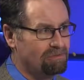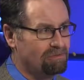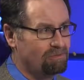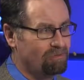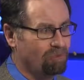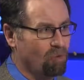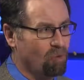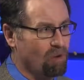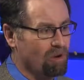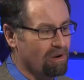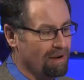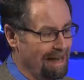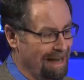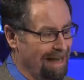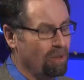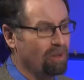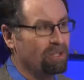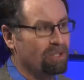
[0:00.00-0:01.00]
for
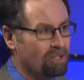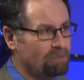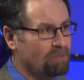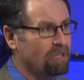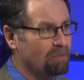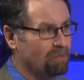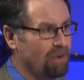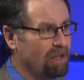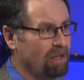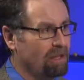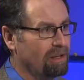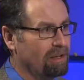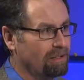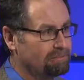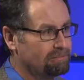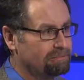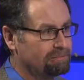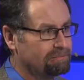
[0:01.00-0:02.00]
how it could be created
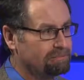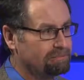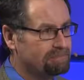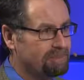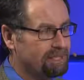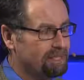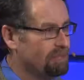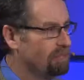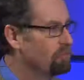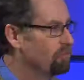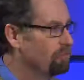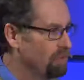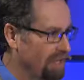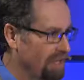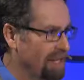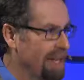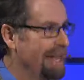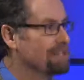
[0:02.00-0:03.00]

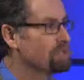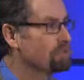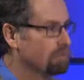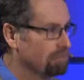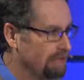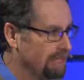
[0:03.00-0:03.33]
via natural